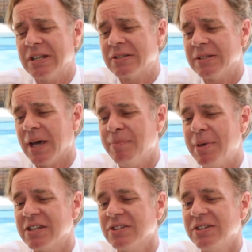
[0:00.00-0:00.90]
this.
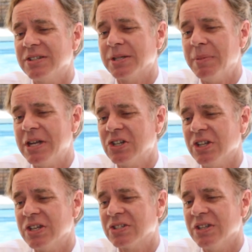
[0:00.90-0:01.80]
I'm hesitant to
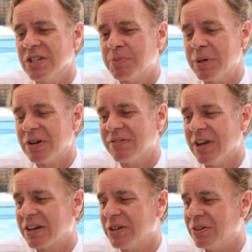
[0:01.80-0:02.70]
mention this in the spirit of
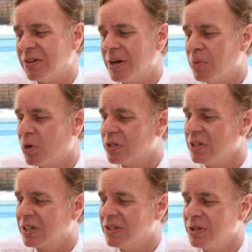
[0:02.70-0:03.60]
Dr.
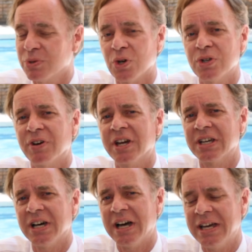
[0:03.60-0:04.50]
Morrison, because he was always very
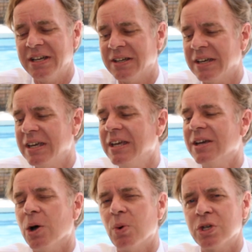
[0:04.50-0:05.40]
kind,
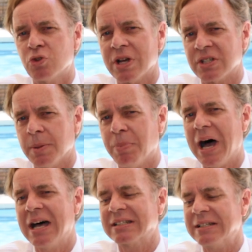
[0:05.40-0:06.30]
always stressed the
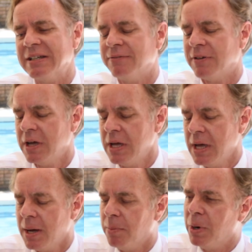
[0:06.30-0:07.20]
positive.
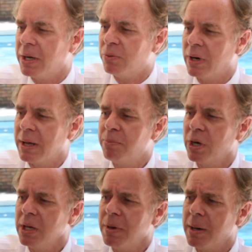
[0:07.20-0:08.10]
But when I
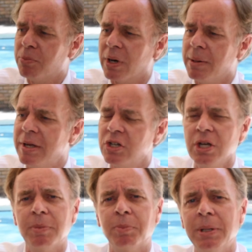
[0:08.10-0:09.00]
bring him up, when I
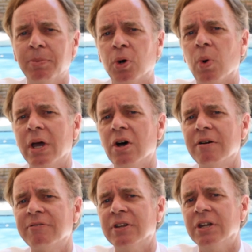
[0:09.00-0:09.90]
mention him to people quite
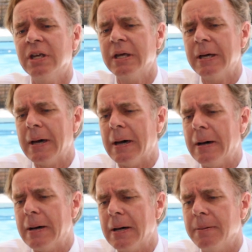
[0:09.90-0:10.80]
often,
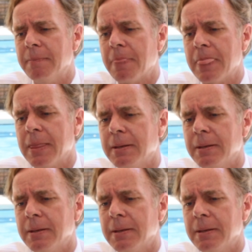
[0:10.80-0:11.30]
there